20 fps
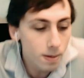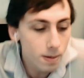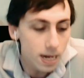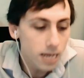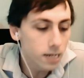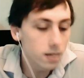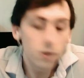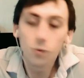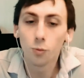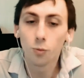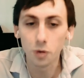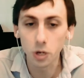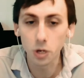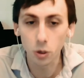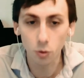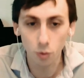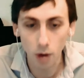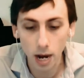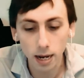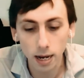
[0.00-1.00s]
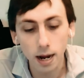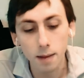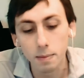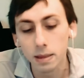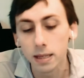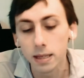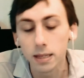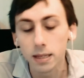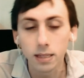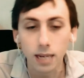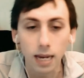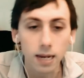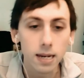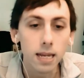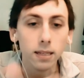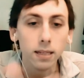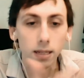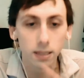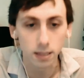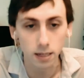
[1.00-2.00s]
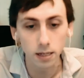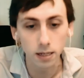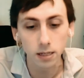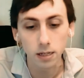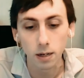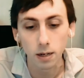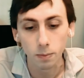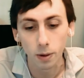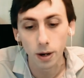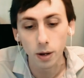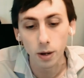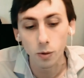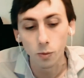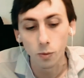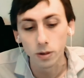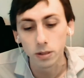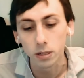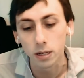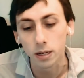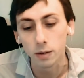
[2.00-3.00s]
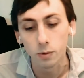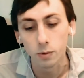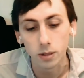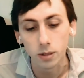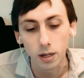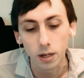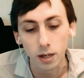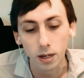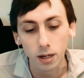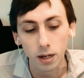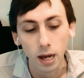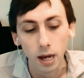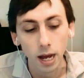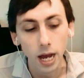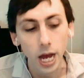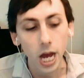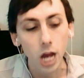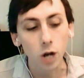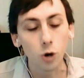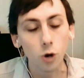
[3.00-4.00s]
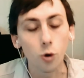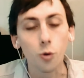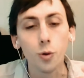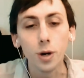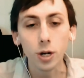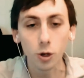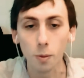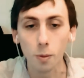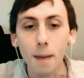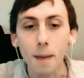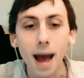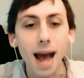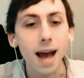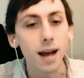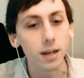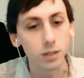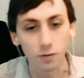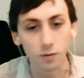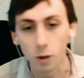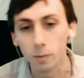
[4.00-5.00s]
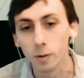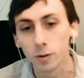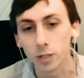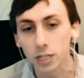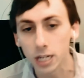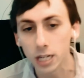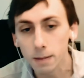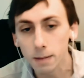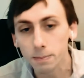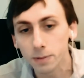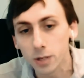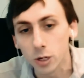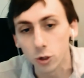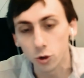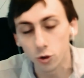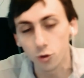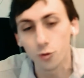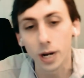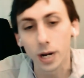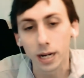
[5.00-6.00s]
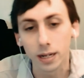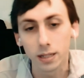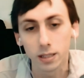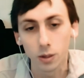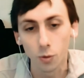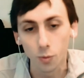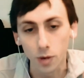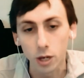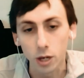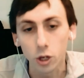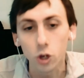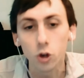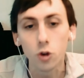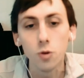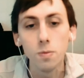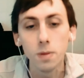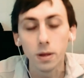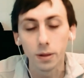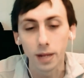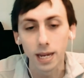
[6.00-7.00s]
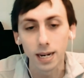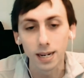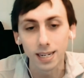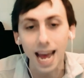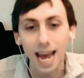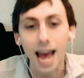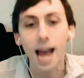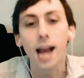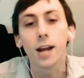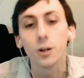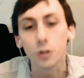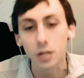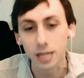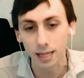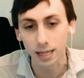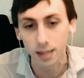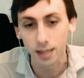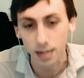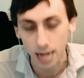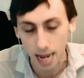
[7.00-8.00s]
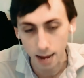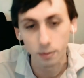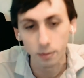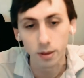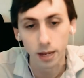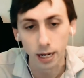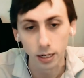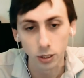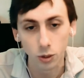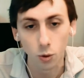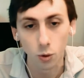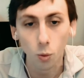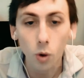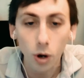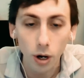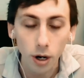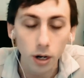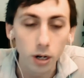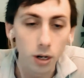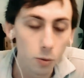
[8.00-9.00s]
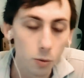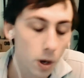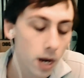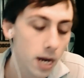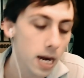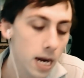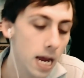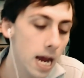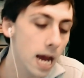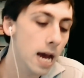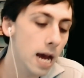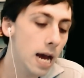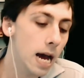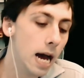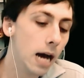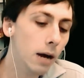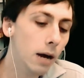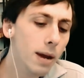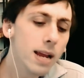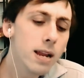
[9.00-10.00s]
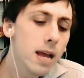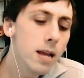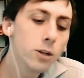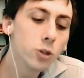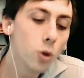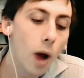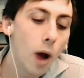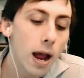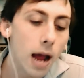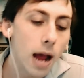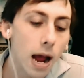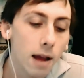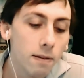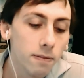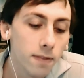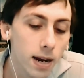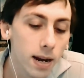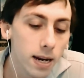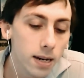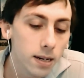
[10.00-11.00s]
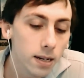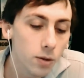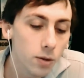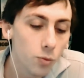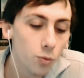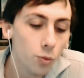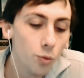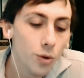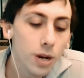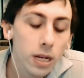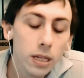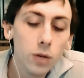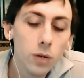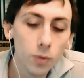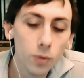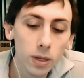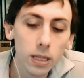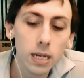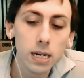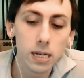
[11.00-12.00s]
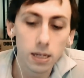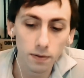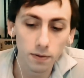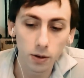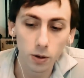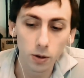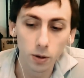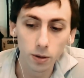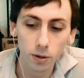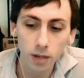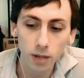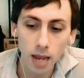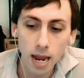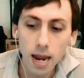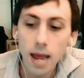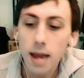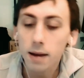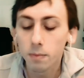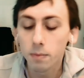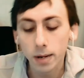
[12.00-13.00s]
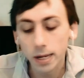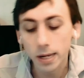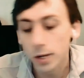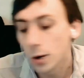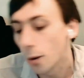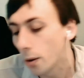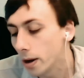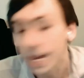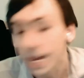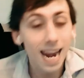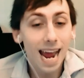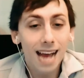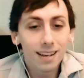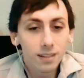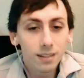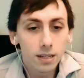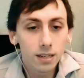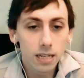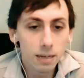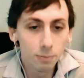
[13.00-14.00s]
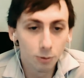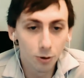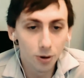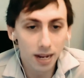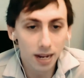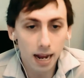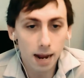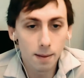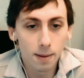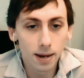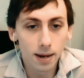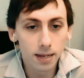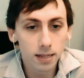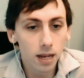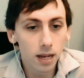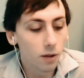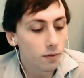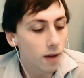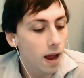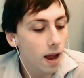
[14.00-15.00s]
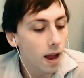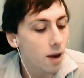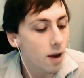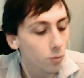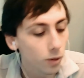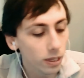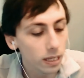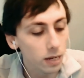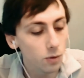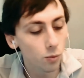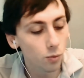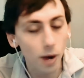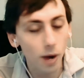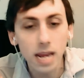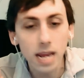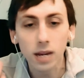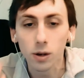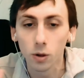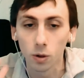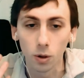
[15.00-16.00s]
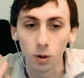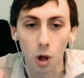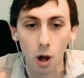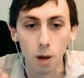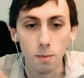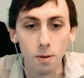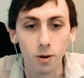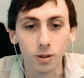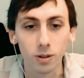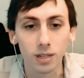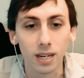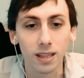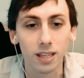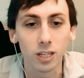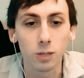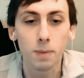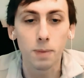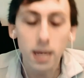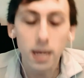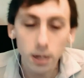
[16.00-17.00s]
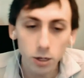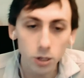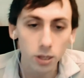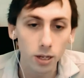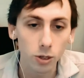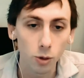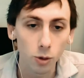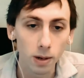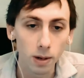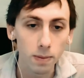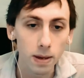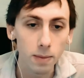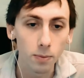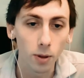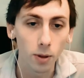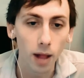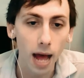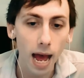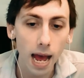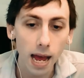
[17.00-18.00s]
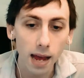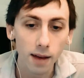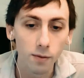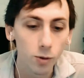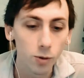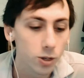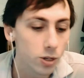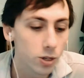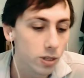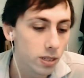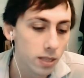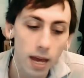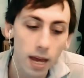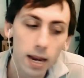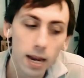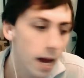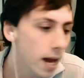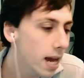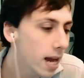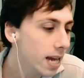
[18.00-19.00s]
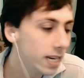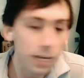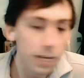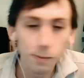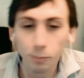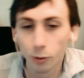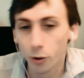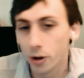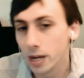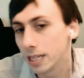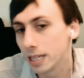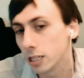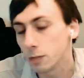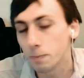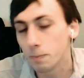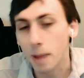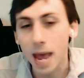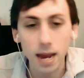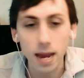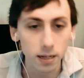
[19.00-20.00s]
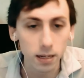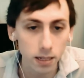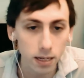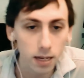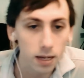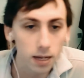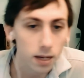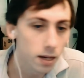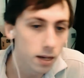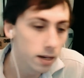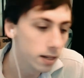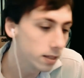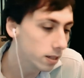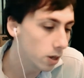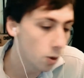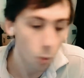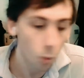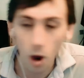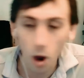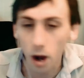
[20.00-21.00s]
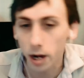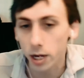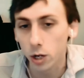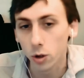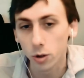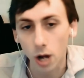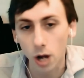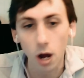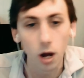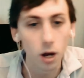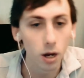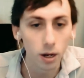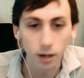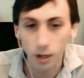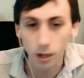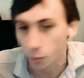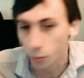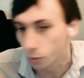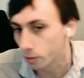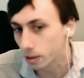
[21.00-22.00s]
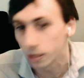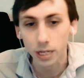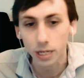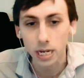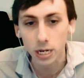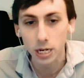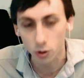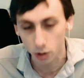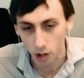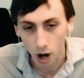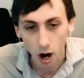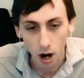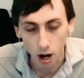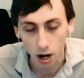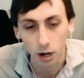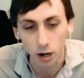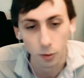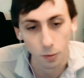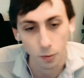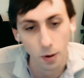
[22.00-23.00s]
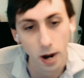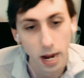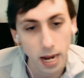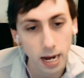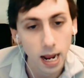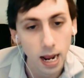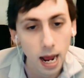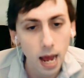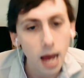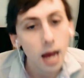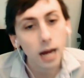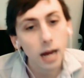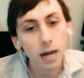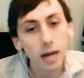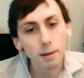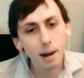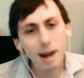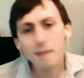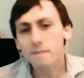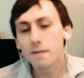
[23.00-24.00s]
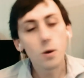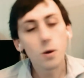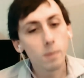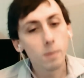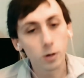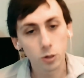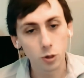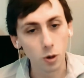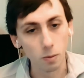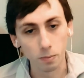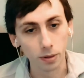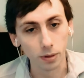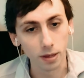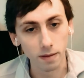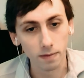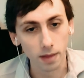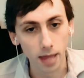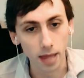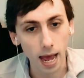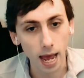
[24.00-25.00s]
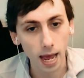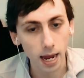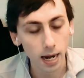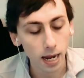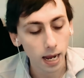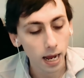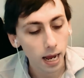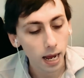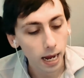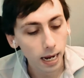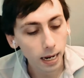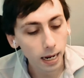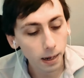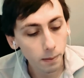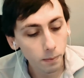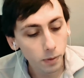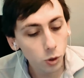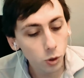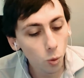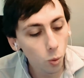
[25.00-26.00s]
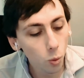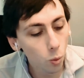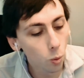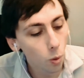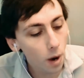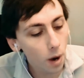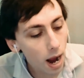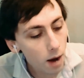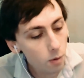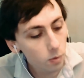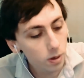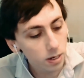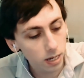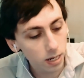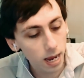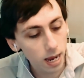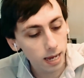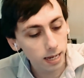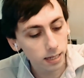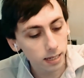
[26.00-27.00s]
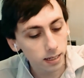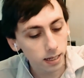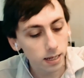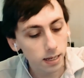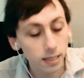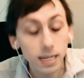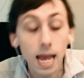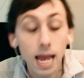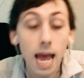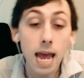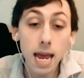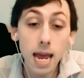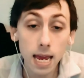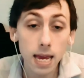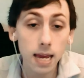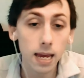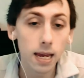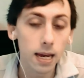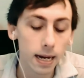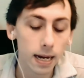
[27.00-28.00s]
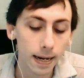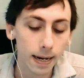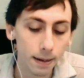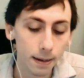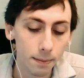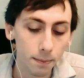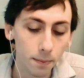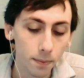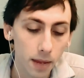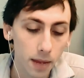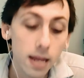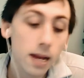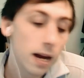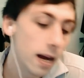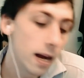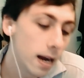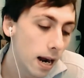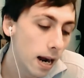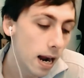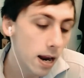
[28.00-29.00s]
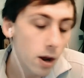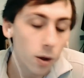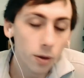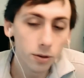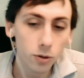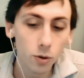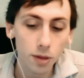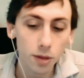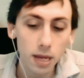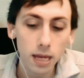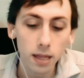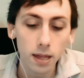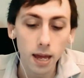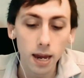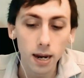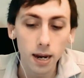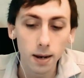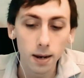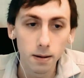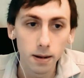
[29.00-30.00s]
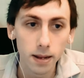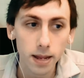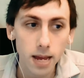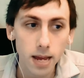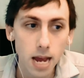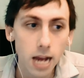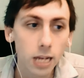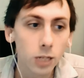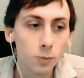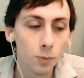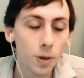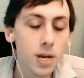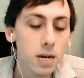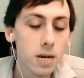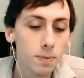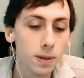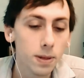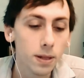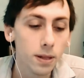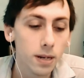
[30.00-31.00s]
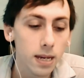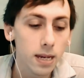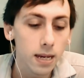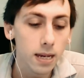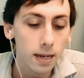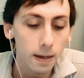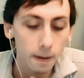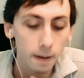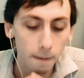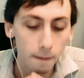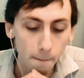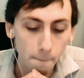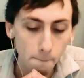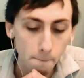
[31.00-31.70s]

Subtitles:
I mean, it didn't recreate it. I mean, these techniques existed, but it was a critical mass of almost tips and tricks that we accumulated to actually get the damn things to work, right? And so I find it really, really difficult. And again, as a deep learning guy myself, I really rankle almost at this pitch that so many people have, which is that deep learning is this panacea and it's going to walk your dog and clean your car, right? I very much don't believe in that. So what I would say is I also think that explainability.